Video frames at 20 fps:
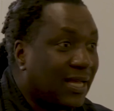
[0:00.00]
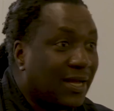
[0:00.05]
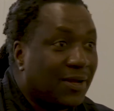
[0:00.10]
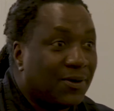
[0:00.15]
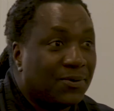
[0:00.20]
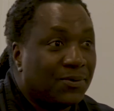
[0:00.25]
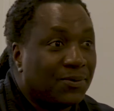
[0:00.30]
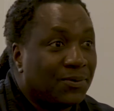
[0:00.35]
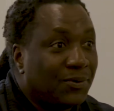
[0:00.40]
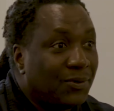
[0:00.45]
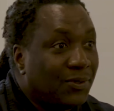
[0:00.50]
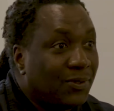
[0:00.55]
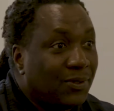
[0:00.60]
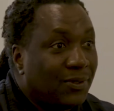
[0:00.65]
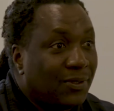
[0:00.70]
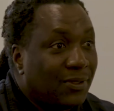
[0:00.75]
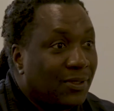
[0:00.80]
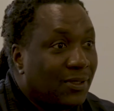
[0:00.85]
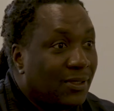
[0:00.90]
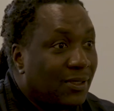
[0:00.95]
Now
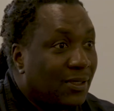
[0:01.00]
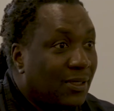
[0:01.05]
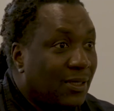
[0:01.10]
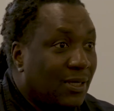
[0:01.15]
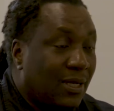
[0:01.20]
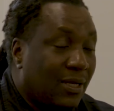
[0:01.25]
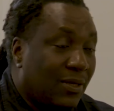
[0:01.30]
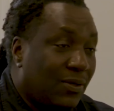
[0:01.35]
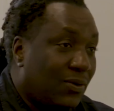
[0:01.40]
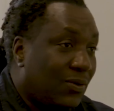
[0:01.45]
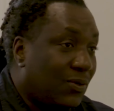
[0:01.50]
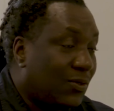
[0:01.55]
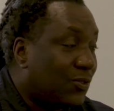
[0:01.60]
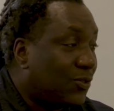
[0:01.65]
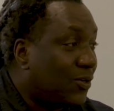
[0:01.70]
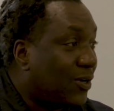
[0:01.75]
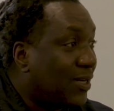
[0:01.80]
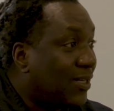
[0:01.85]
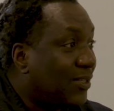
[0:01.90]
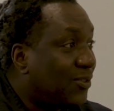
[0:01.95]
you're
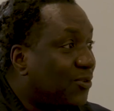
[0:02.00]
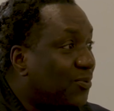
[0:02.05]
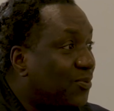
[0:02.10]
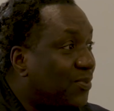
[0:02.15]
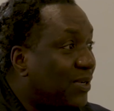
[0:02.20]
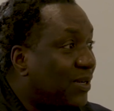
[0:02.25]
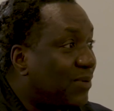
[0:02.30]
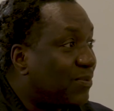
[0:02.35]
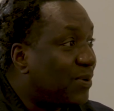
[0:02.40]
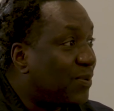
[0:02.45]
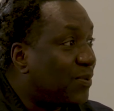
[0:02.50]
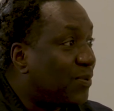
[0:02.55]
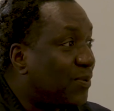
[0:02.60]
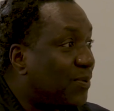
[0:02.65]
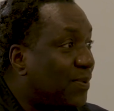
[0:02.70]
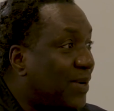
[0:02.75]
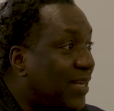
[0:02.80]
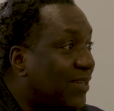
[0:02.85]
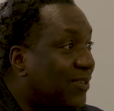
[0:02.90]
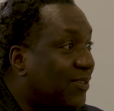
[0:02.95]
struggling to bring
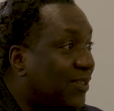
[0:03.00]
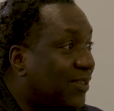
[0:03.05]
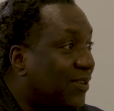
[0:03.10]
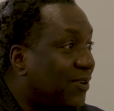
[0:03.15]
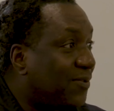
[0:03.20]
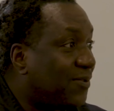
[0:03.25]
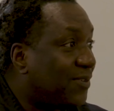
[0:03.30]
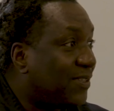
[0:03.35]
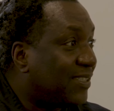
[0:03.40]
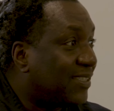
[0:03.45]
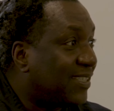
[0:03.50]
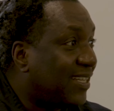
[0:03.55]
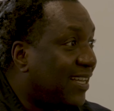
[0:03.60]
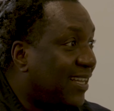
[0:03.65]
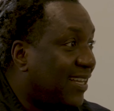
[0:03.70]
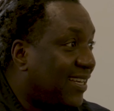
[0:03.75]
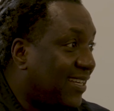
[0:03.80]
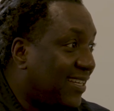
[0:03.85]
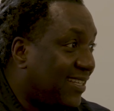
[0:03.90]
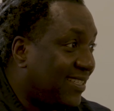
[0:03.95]
people back to the office,
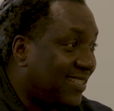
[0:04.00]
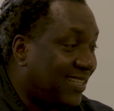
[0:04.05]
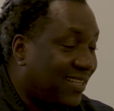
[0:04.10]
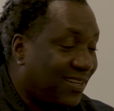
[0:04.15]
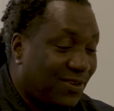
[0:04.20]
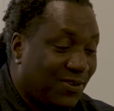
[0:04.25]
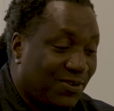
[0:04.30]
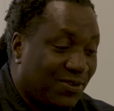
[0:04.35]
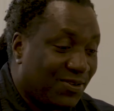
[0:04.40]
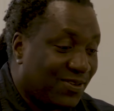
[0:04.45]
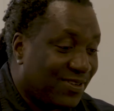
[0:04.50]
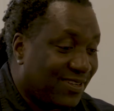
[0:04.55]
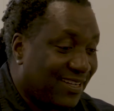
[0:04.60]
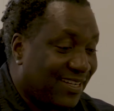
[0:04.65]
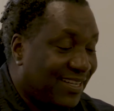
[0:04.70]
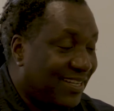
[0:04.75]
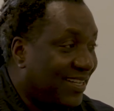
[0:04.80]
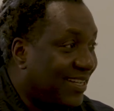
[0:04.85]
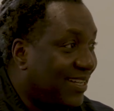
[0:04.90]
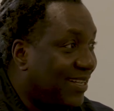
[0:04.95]
and they're saying,
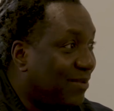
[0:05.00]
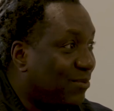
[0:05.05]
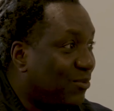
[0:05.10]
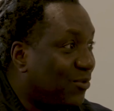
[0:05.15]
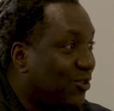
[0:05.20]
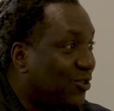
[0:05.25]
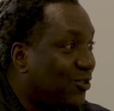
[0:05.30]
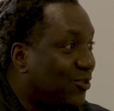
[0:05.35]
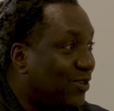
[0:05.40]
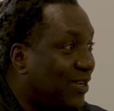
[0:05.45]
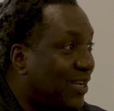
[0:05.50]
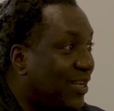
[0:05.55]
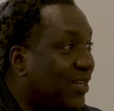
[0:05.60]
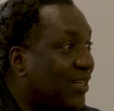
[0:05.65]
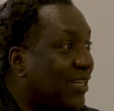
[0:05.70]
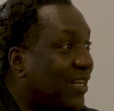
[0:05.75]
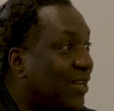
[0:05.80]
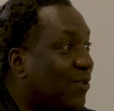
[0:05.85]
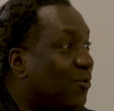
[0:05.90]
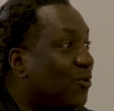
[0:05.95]
look, I'm not sure I
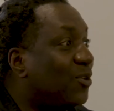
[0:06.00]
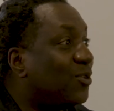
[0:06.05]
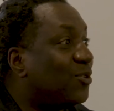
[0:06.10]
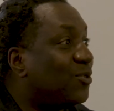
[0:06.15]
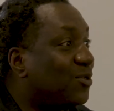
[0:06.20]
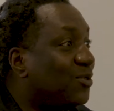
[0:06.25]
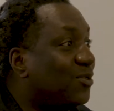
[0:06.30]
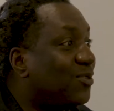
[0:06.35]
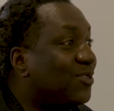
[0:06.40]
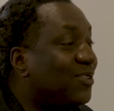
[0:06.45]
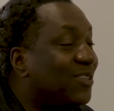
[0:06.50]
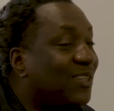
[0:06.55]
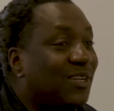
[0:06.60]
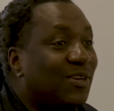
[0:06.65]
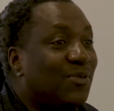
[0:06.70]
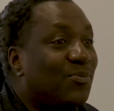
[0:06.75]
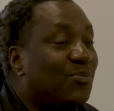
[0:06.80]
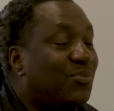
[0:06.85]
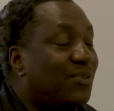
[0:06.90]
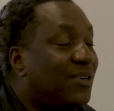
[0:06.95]
really want to
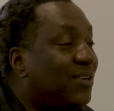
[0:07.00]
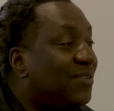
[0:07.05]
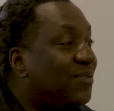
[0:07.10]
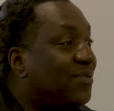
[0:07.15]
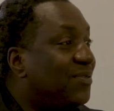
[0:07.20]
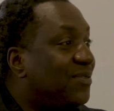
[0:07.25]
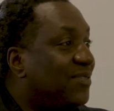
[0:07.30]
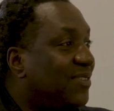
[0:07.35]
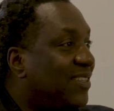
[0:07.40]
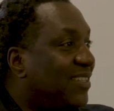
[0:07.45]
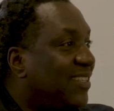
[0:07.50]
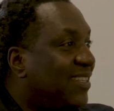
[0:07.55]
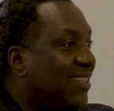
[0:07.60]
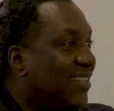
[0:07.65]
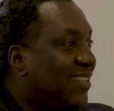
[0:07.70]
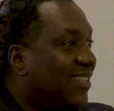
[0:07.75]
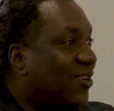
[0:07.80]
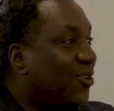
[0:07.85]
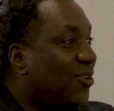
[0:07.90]
brave the